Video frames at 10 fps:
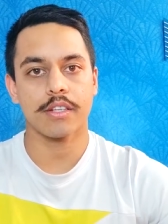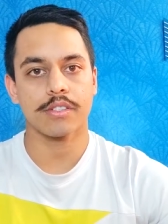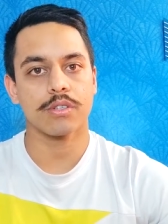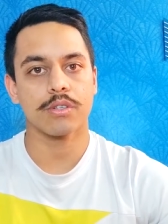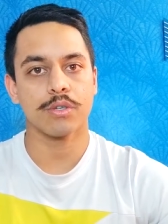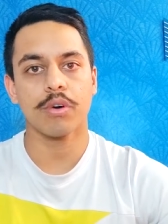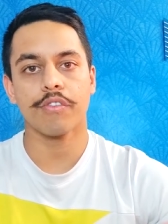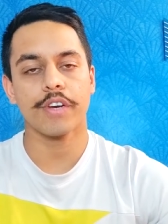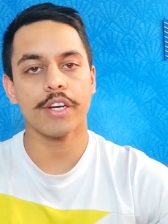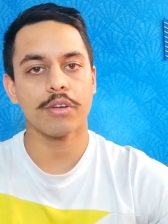So you are
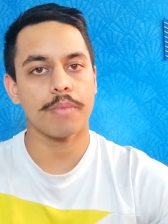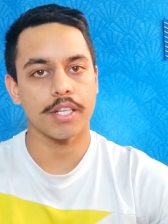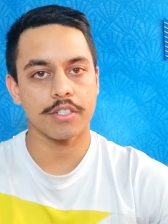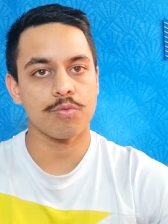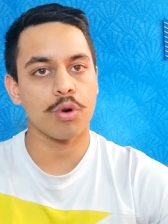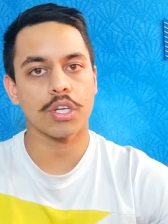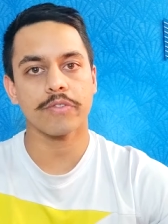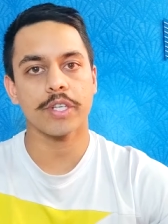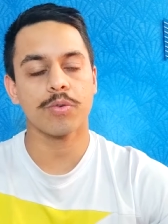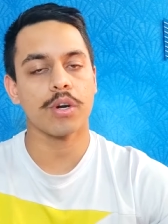free to imagine
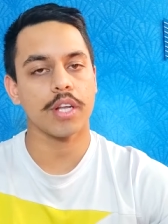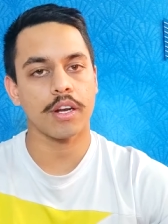whatever you want,